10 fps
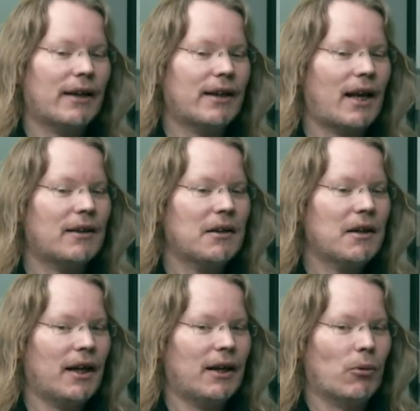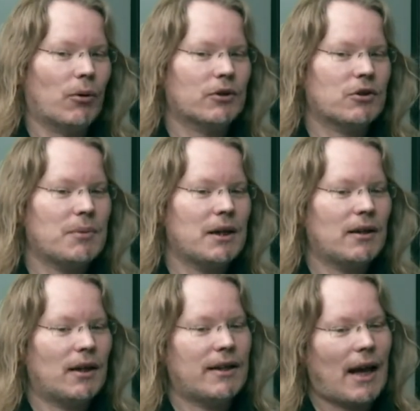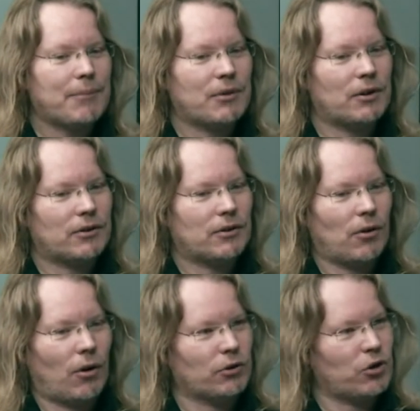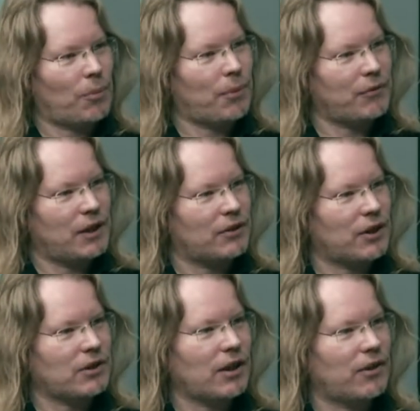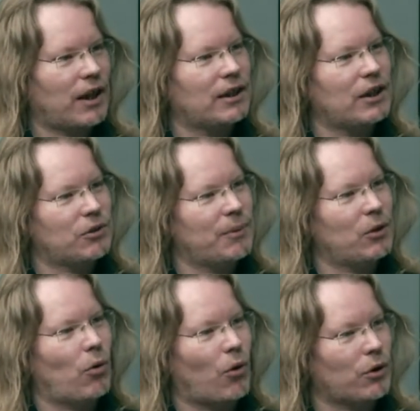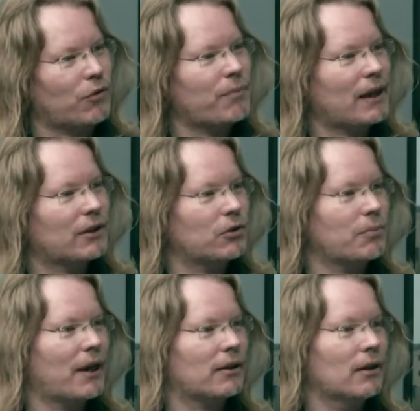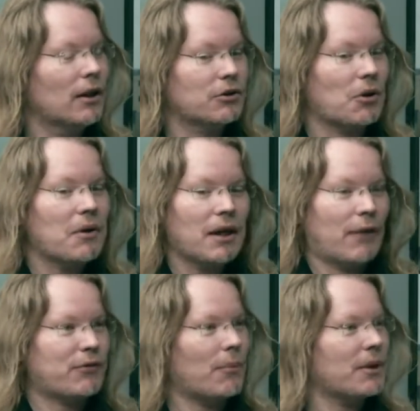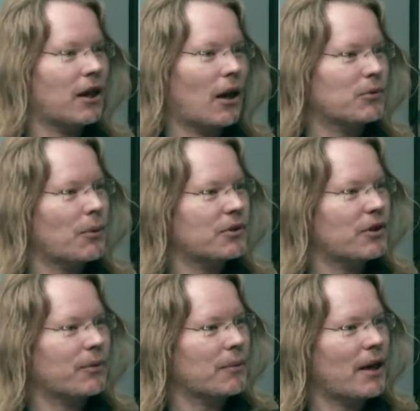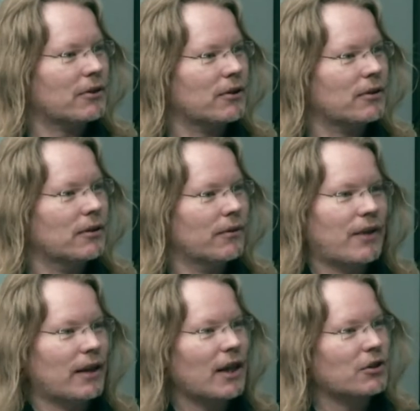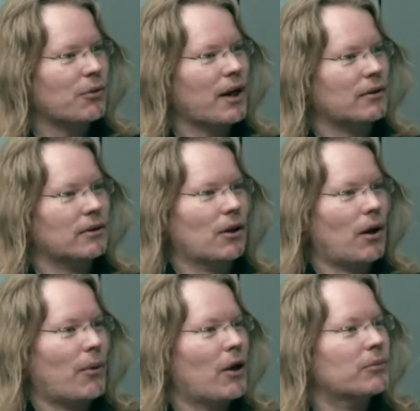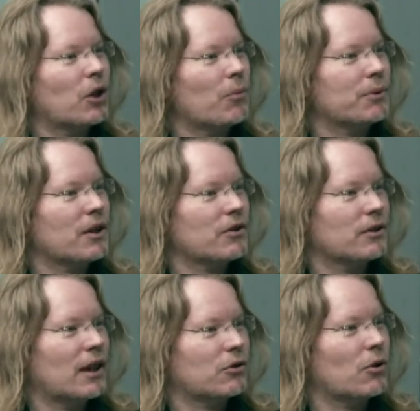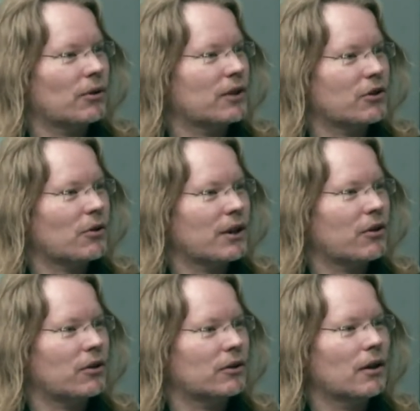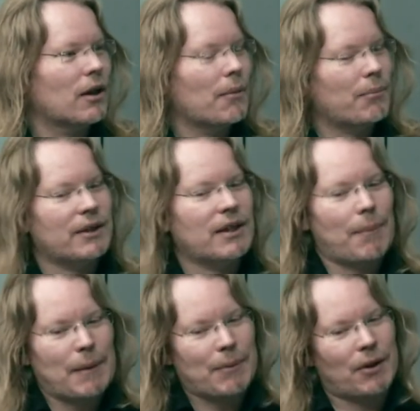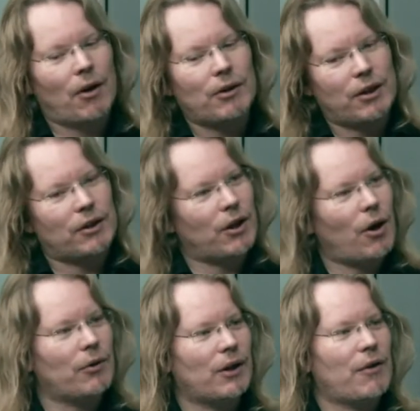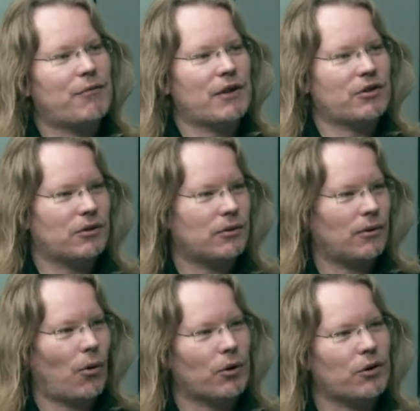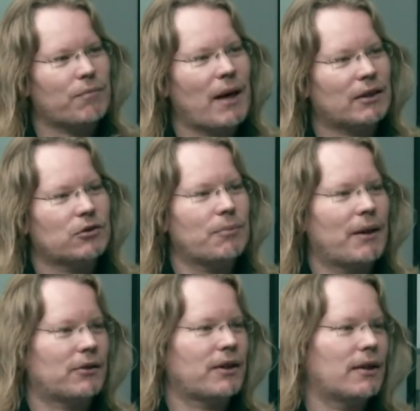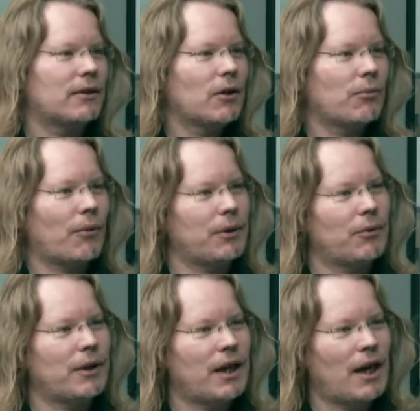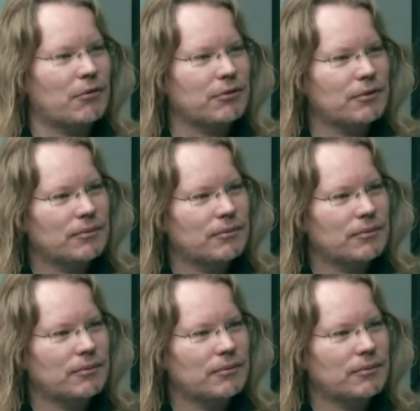And then in order to be adapted on top of the existing thing, it needs to be an order of magnitude better. So if somebody comes up with something better, then that's great. I welcome the competition. That's only good. But yeah, people are only going to go there if it's an order of magnitude better than what we already have.